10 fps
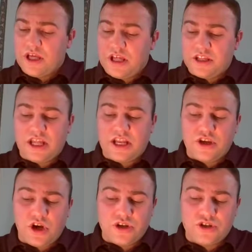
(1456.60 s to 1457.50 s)
That he
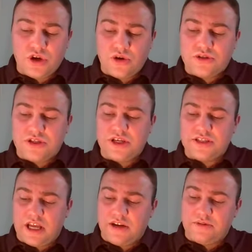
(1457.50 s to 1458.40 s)
calls those
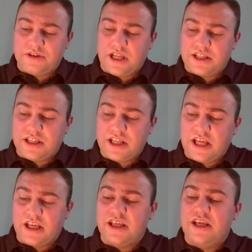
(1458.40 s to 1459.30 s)
his enemies, that
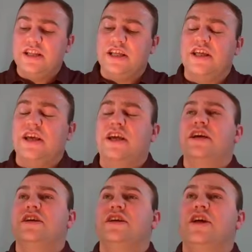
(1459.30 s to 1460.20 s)
they're
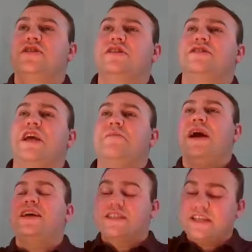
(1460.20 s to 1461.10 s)
the same
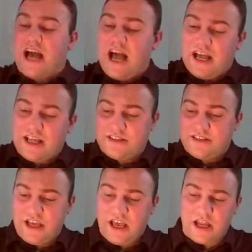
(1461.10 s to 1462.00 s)
as God's
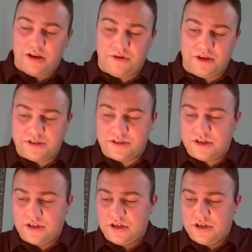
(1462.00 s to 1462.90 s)
enemies.